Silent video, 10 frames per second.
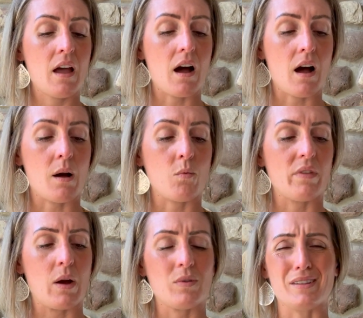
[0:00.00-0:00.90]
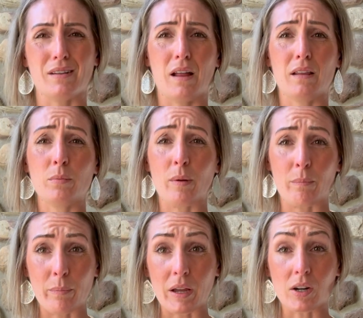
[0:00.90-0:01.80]
that was a little
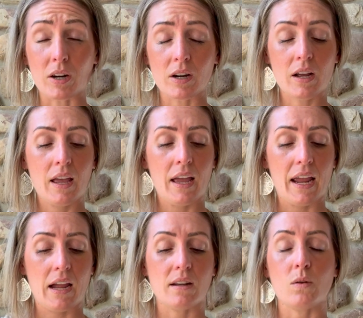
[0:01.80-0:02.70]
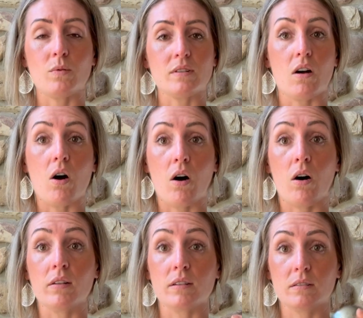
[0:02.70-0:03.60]
bit bigger, and it was
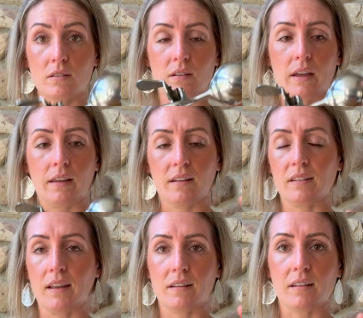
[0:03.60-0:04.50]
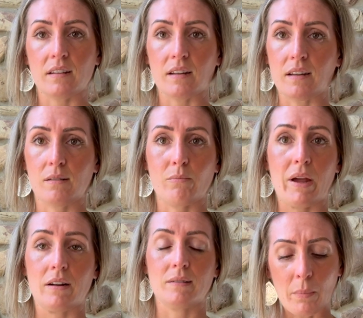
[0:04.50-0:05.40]
all like stainless steel
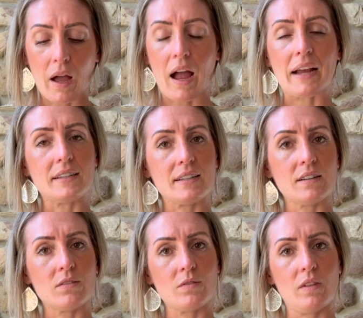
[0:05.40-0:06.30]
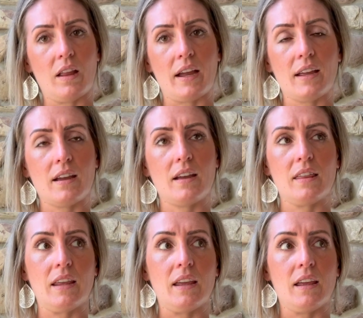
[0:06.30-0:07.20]
metal, but I didn't like
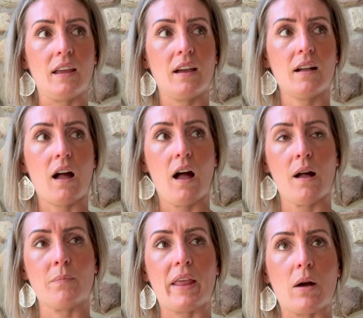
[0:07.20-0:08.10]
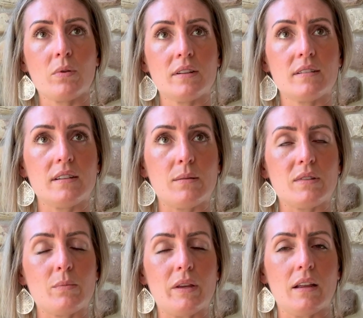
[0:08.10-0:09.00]
the that one seemed
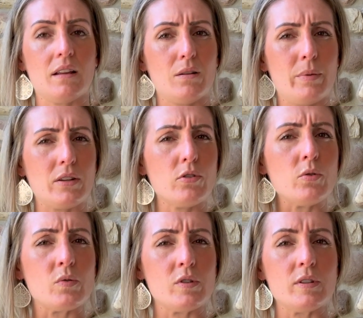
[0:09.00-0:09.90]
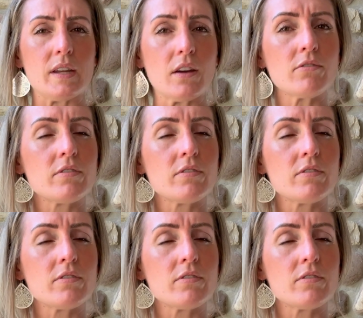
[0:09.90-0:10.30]
to be a little bit too stiff